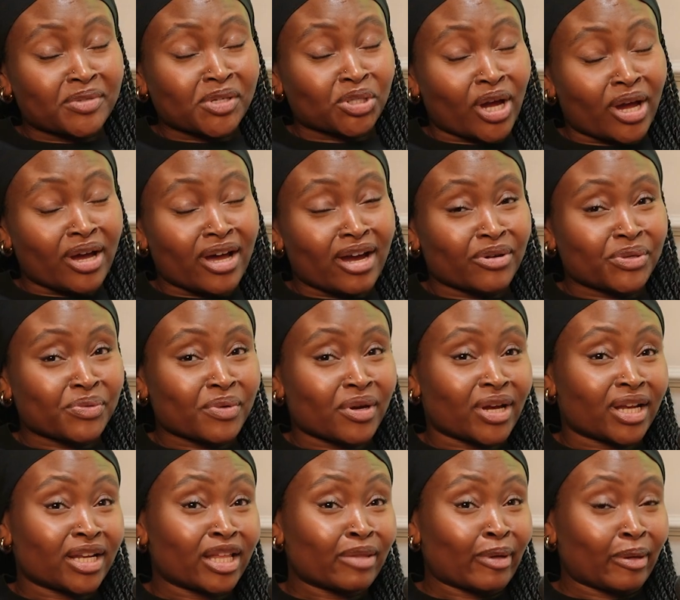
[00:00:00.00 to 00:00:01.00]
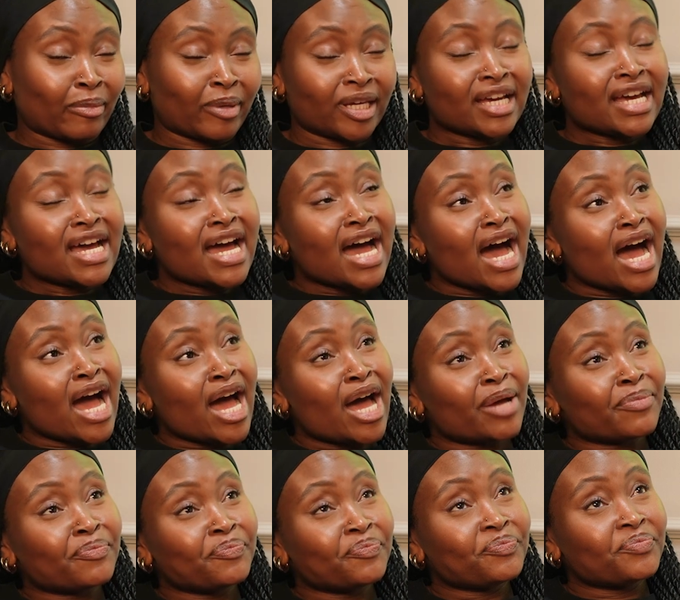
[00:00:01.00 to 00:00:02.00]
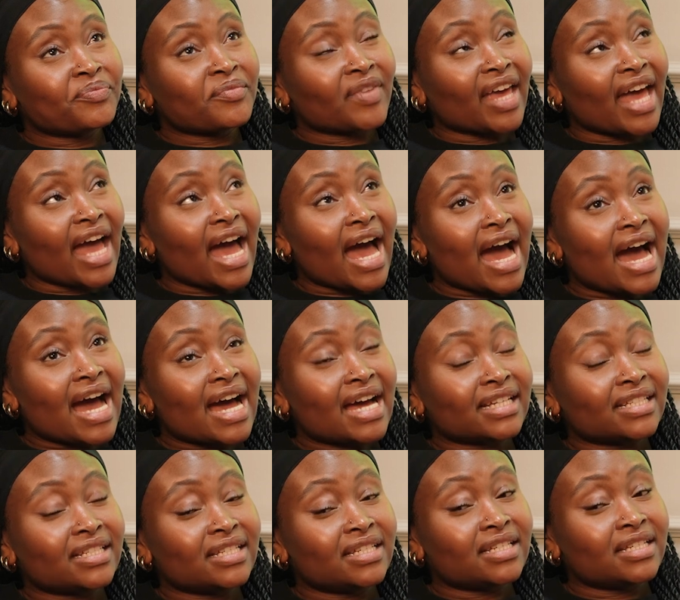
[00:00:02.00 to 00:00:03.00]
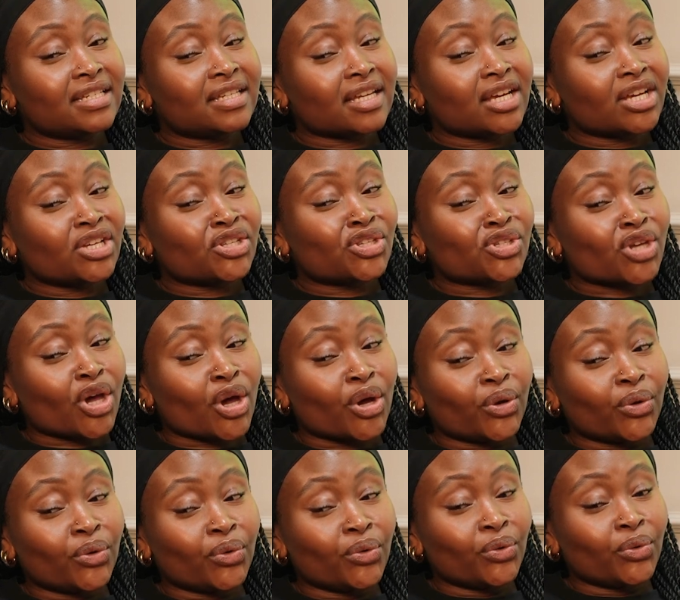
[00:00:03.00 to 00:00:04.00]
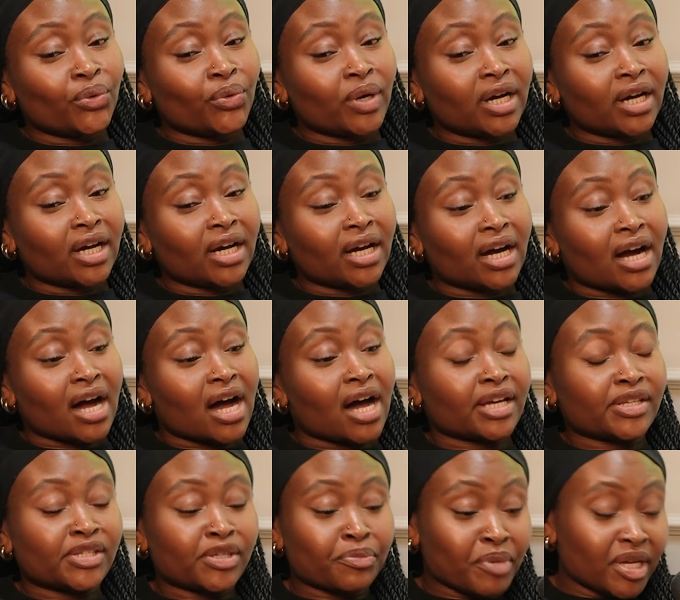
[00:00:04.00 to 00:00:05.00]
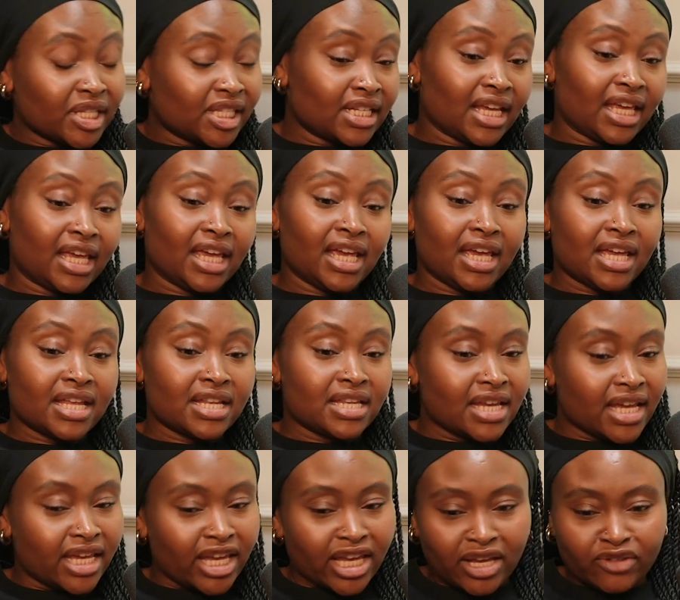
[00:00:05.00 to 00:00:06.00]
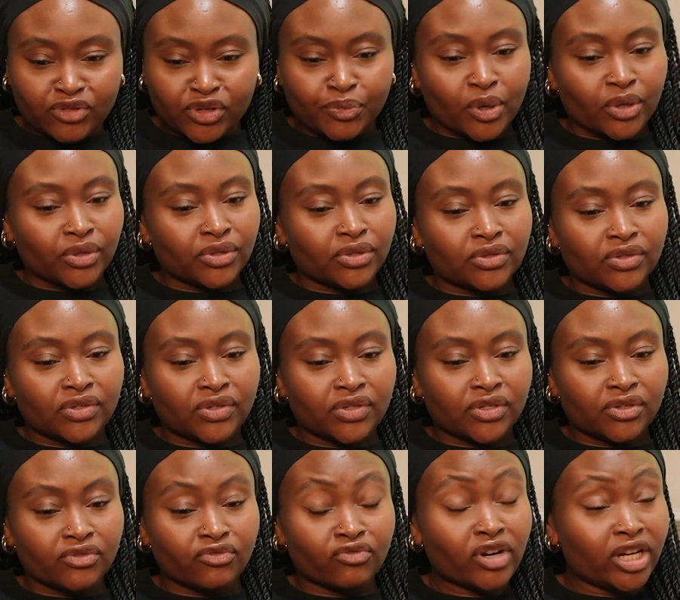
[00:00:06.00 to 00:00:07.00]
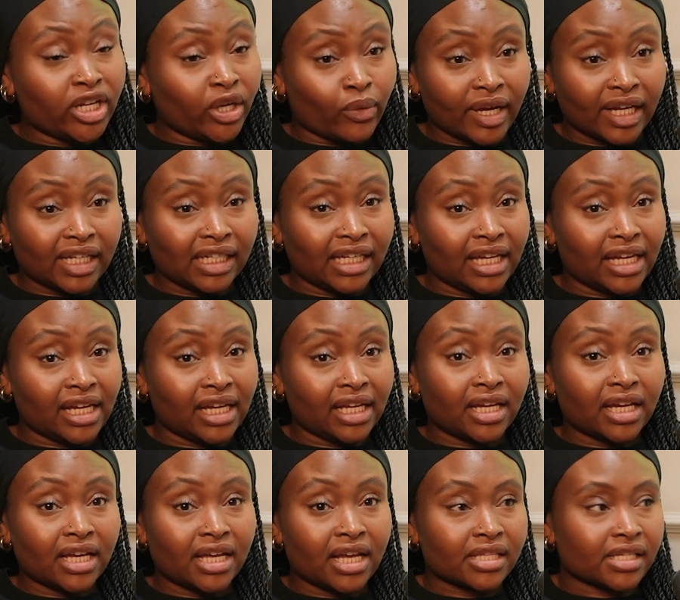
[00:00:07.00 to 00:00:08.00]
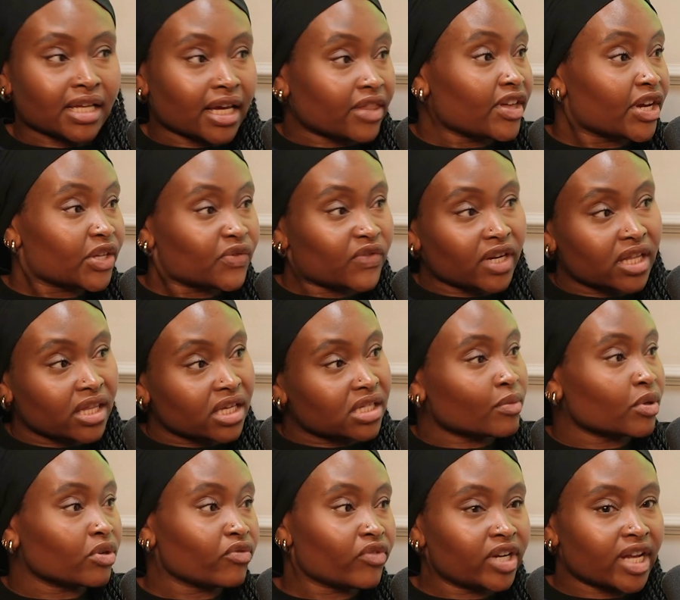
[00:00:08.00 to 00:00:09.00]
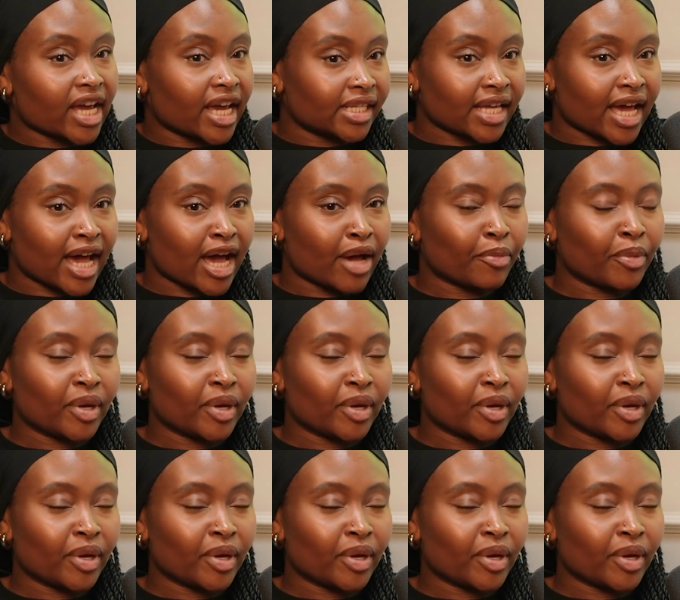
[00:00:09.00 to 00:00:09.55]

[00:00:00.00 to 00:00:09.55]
shout out her as well. Another baby. And so I submit to Nikki. Nikki responds really quickly and it's like, thanks for sending this. I'm going to read it ASAP.